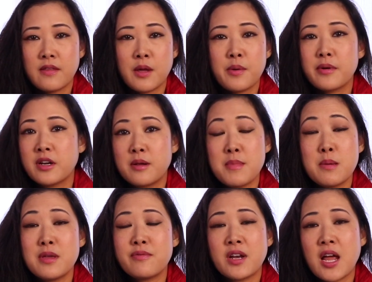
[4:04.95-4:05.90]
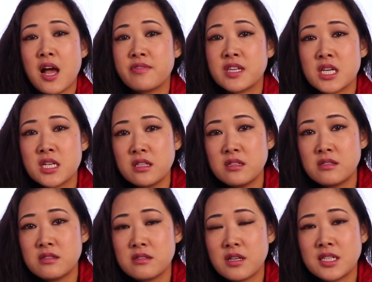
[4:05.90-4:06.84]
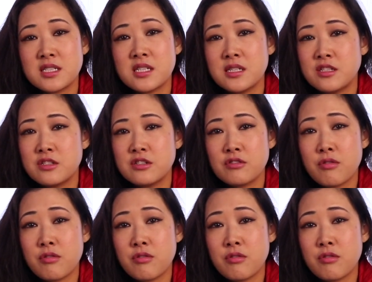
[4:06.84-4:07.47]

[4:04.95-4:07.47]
They were going to maybe even have kids and teach